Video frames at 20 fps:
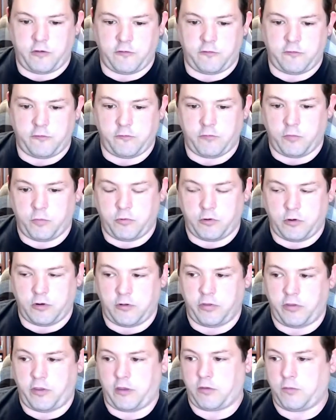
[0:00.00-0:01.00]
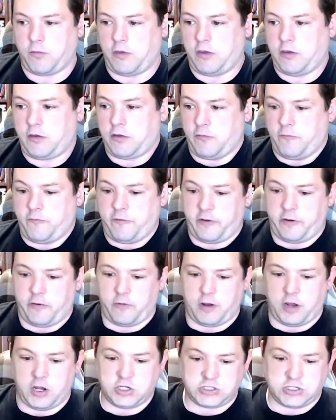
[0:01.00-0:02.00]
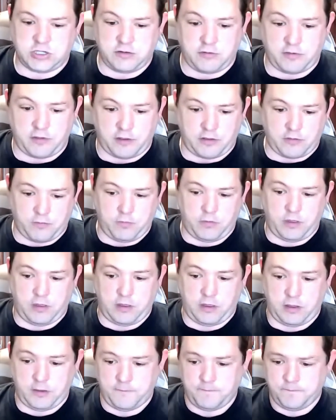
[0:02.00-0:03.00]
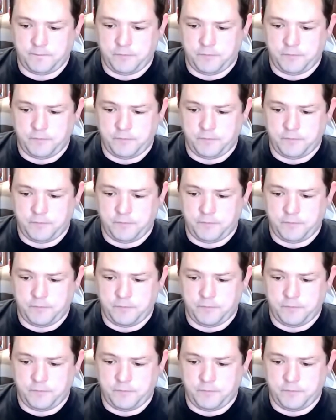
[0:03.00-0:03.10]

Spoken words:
issues reported, and that can be configuration, that can be